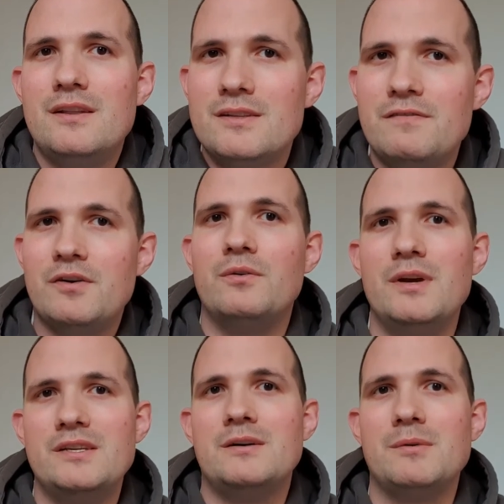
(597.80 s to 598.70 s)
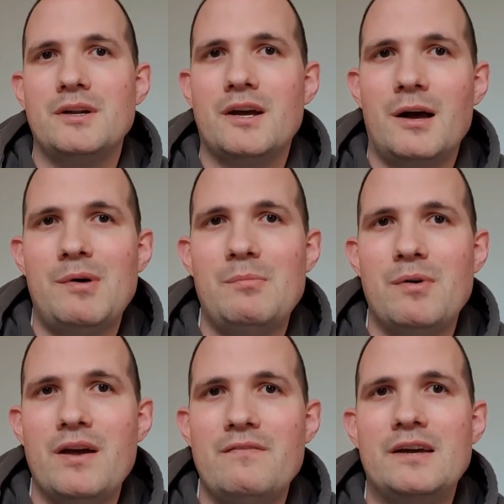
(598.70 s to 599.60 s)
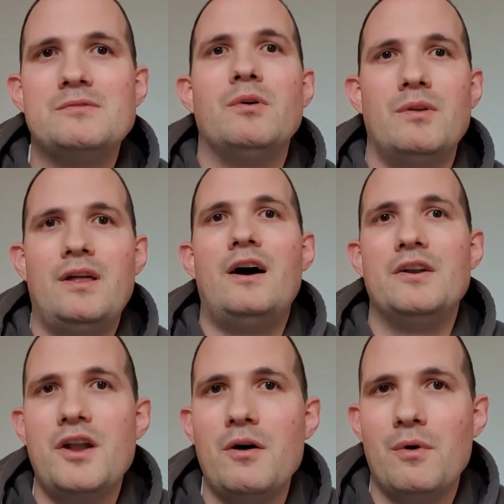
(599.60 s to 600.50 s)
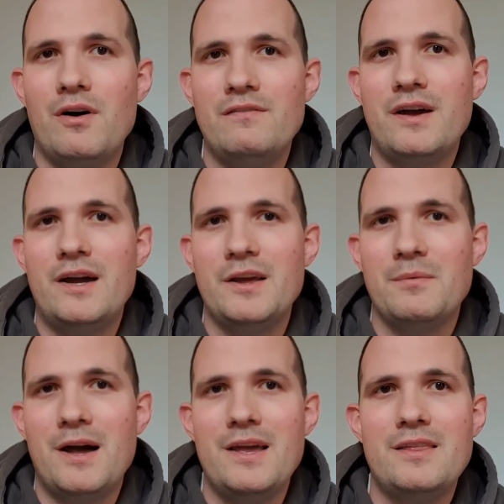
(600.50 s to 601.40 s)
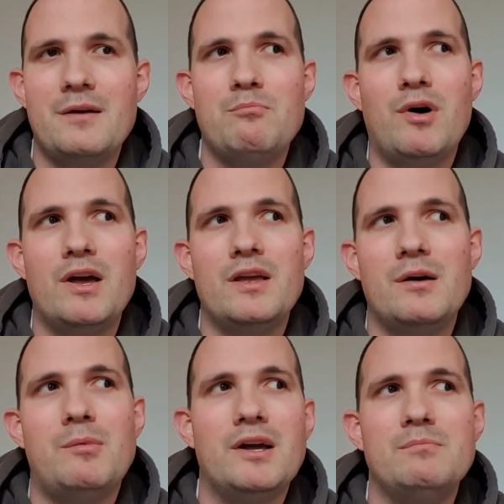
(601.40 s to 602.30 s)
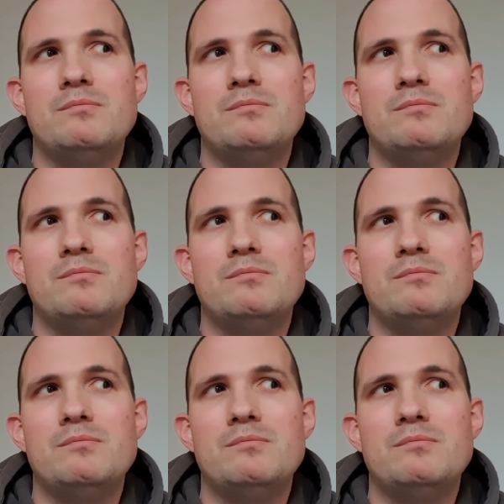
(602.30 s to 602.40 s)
difficulties I'm going to come up with. That's what that I know of anyway. I might